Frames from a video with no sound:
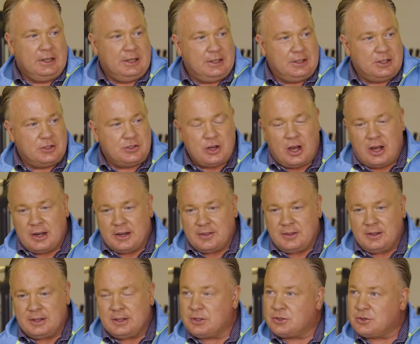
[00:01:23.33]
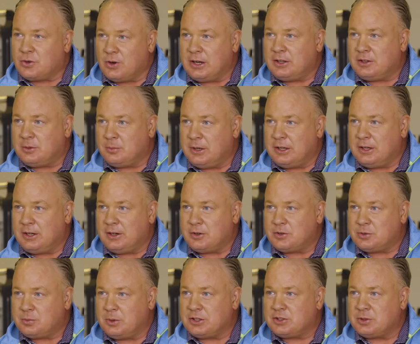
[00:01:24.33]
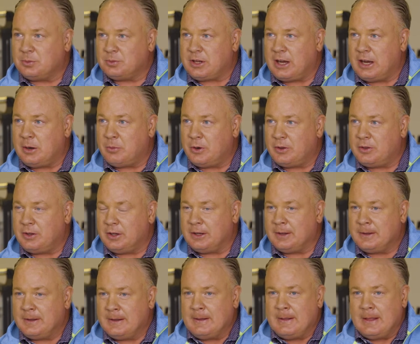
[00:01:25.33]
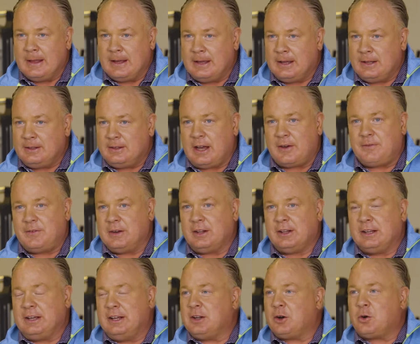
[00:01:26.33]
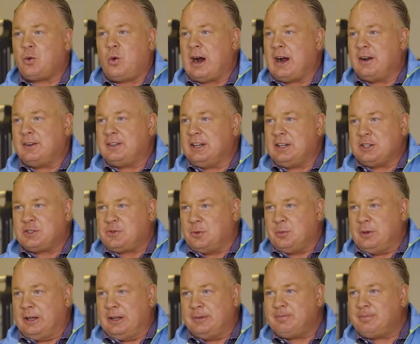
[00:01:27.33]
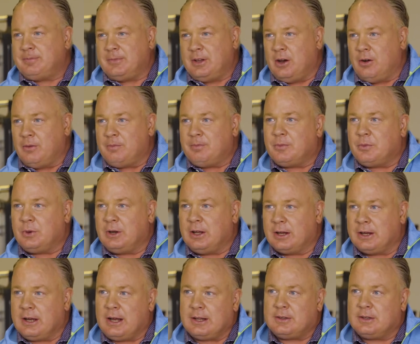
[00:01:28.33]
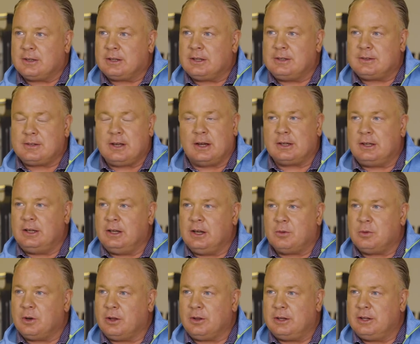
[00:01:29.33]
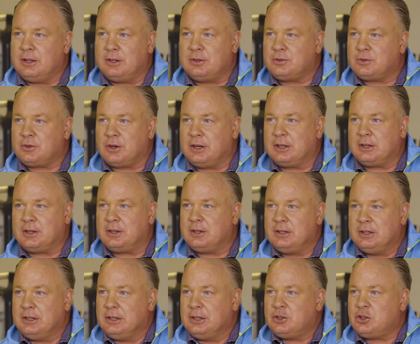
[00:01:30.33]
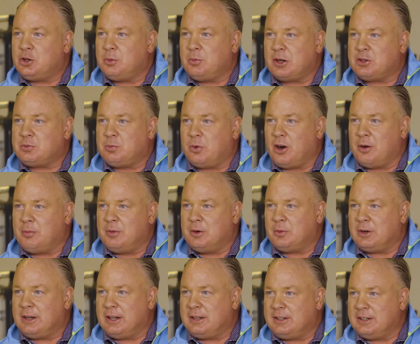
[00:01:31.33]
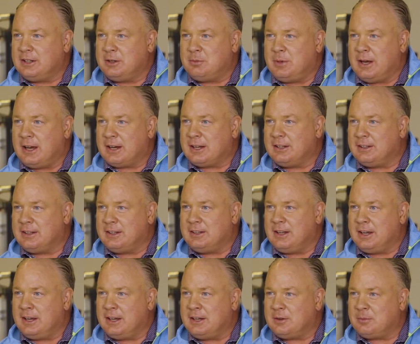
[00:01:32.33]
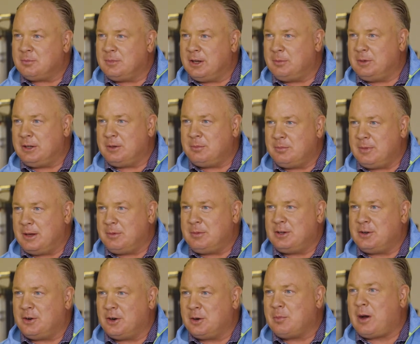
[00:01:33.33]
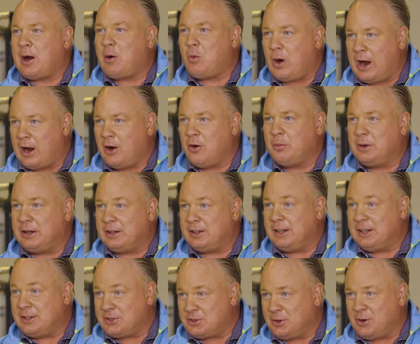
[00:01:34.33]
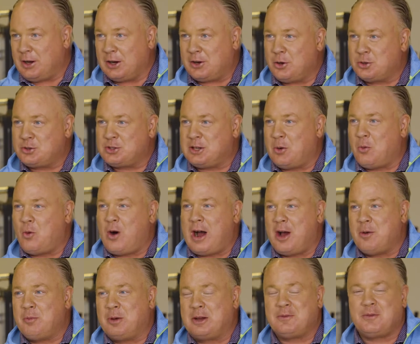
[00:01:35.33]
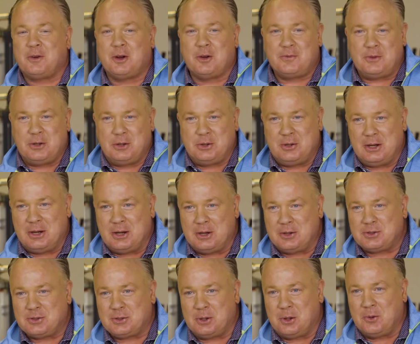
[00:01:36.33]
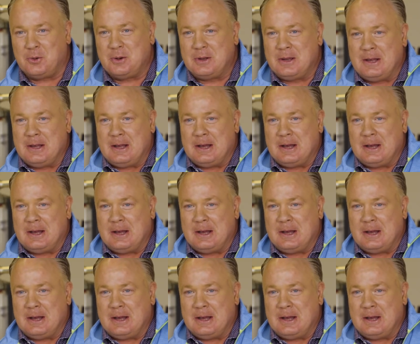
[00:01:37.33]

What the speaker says: and to Jonathan. It's great to be here and spend some time with you. And definitely an acquired taste for me. No, when I got to Kentucky, I really didn't drink too much bourbon when I did back in the day. Maybe during my Wyoming days. I coached at Wyoming for a few years, so